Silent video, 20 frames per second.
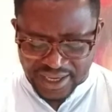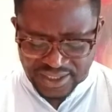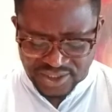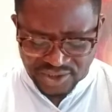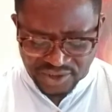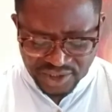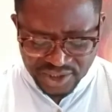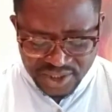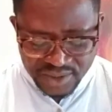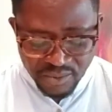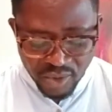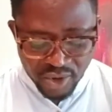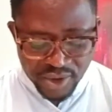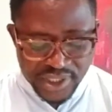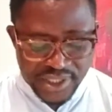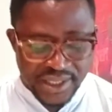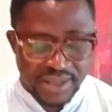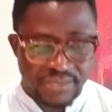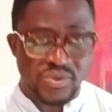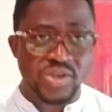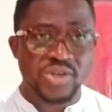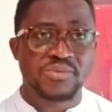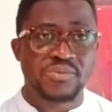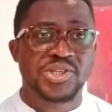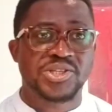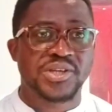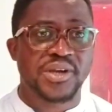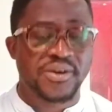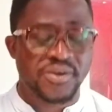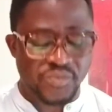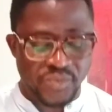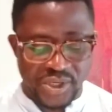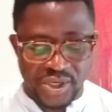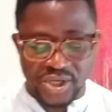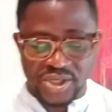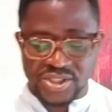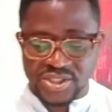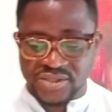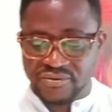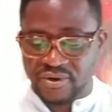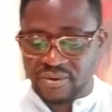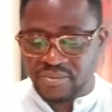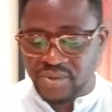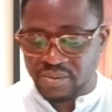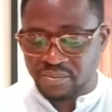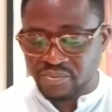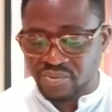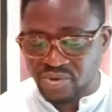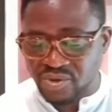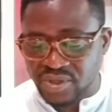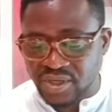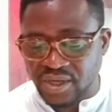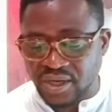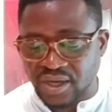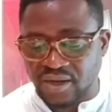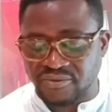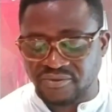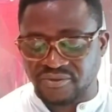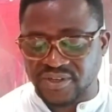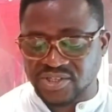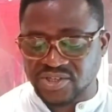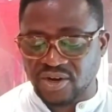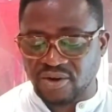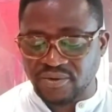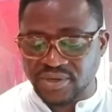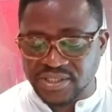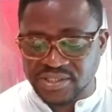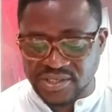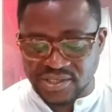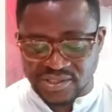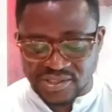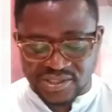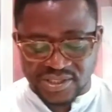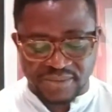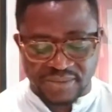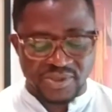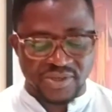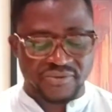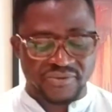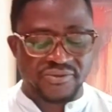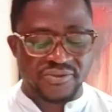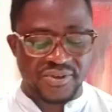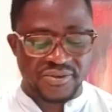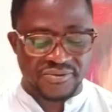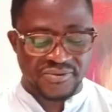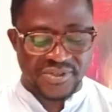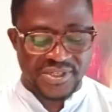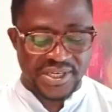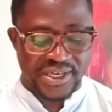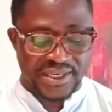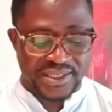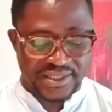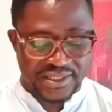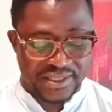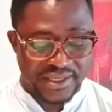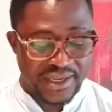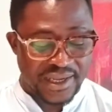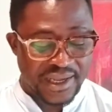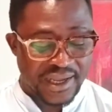So this morning I'm going to be sharing with us from the book of 1 Corinthians chapter 15.